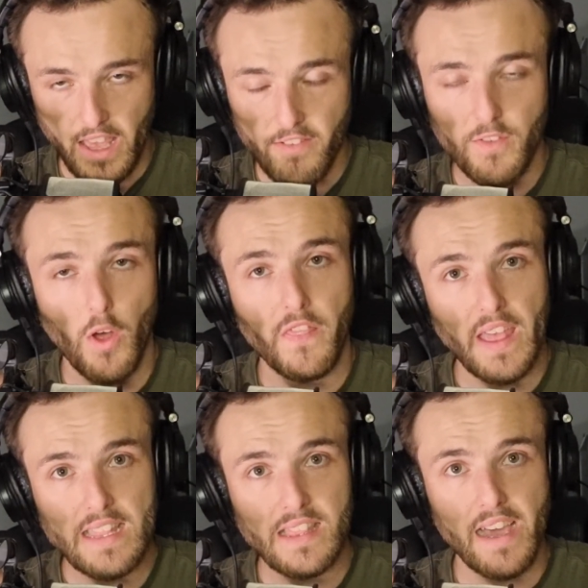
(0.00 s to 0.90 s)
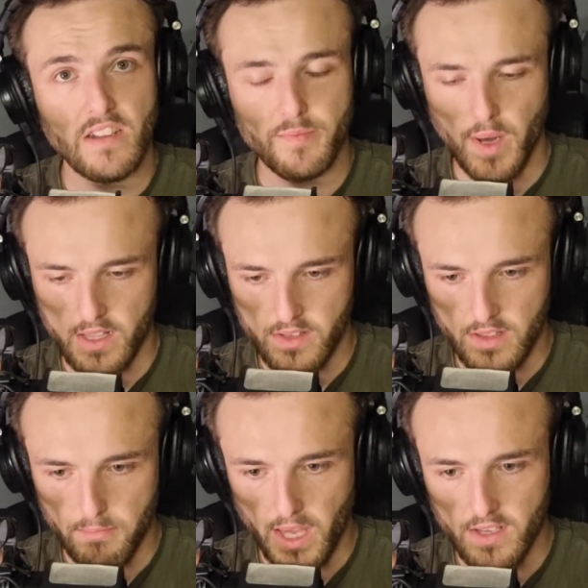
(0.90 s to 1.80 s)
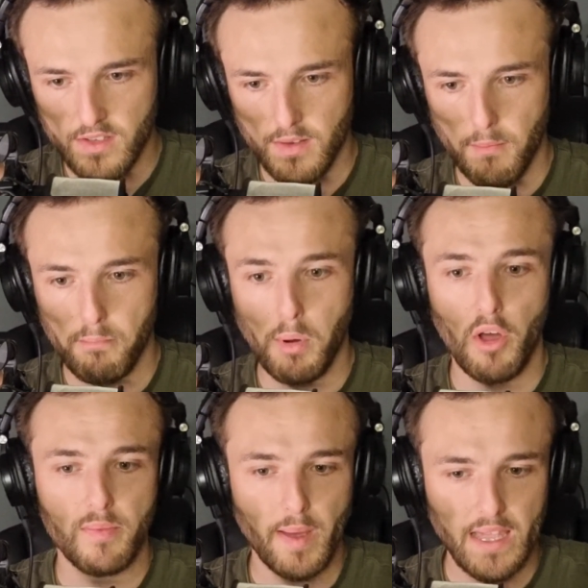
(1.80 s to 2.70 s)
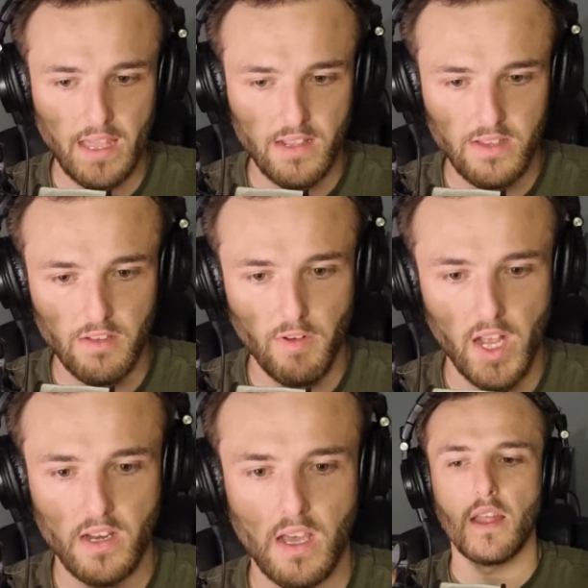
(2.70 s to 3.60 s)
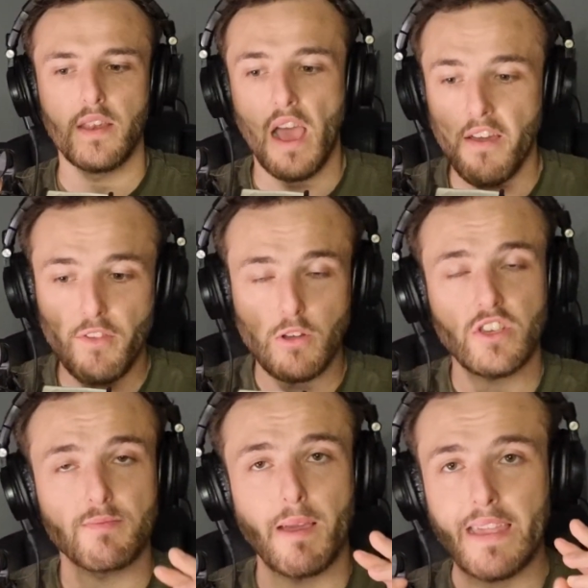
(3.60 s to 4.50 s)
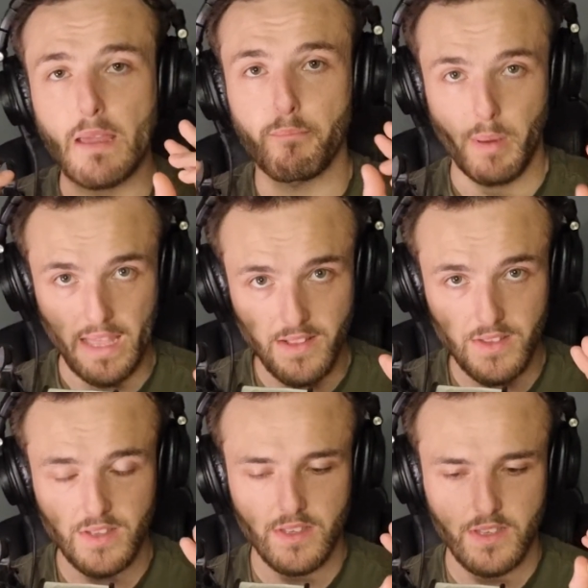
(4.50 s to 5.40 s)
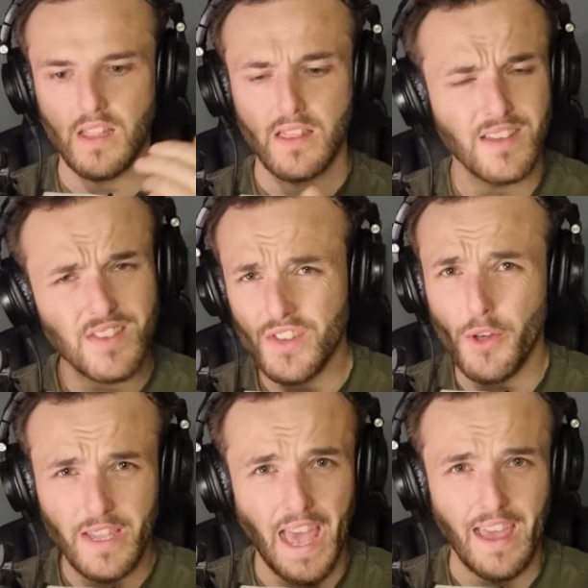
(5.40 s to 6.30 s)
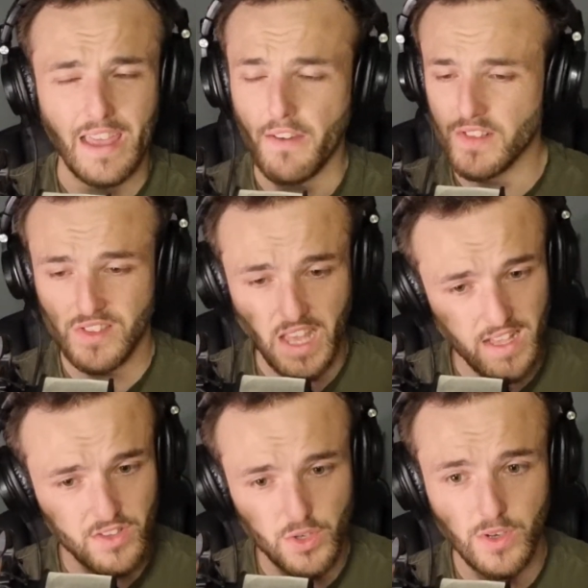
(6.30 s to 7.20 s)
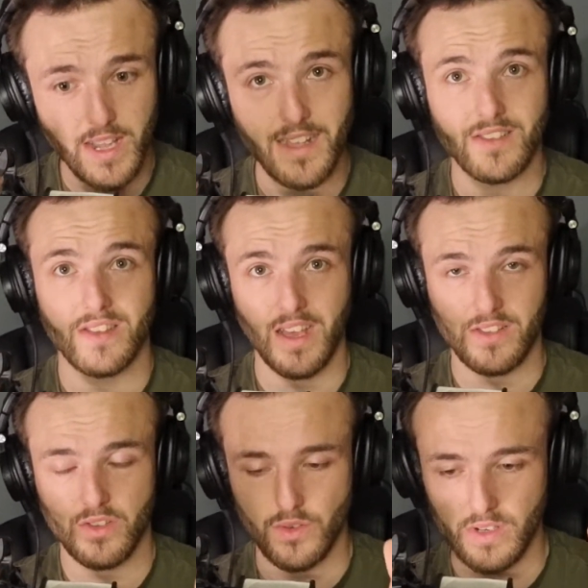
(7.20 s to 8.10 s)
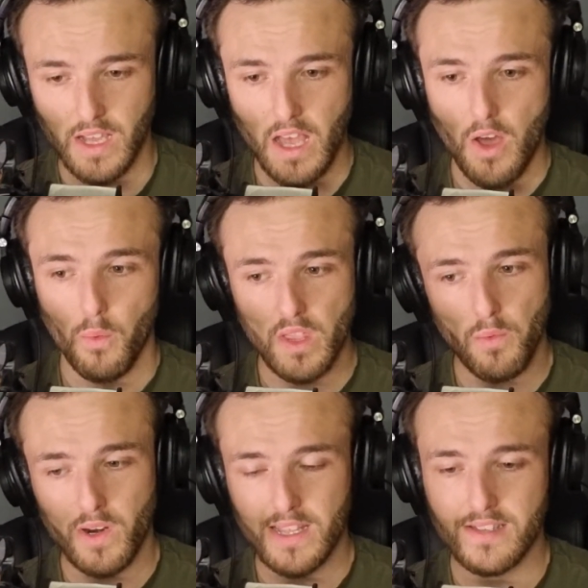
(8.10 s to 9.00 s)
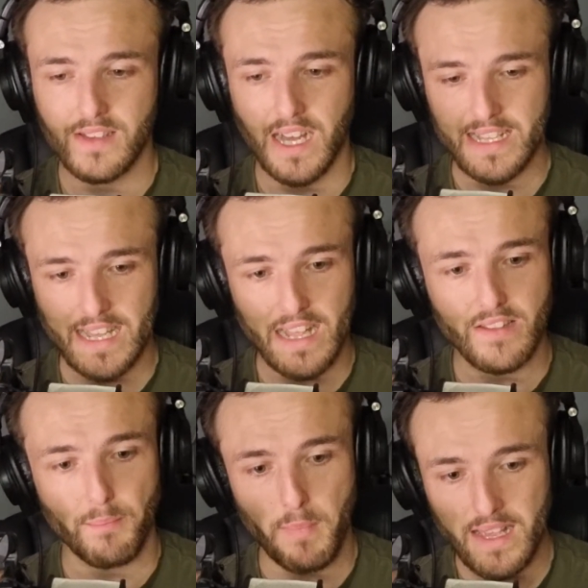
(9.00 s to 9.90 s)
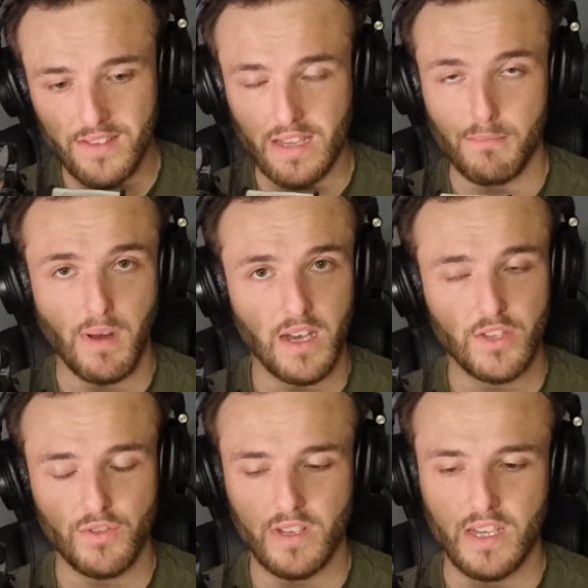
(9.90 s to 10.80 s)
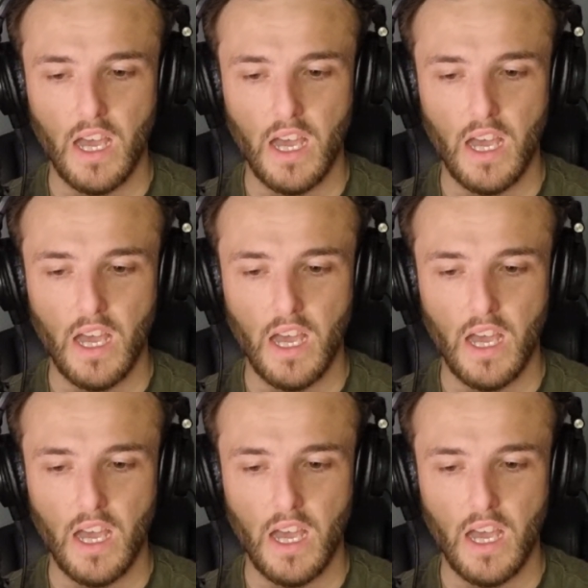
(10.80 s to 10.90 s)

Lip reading: if not the loudest parts of the mix, both peaking into the red. Now, if you're just making beats, this is okay. If it sounds good, it sounds good. When you want to start getting into mixing and mastering,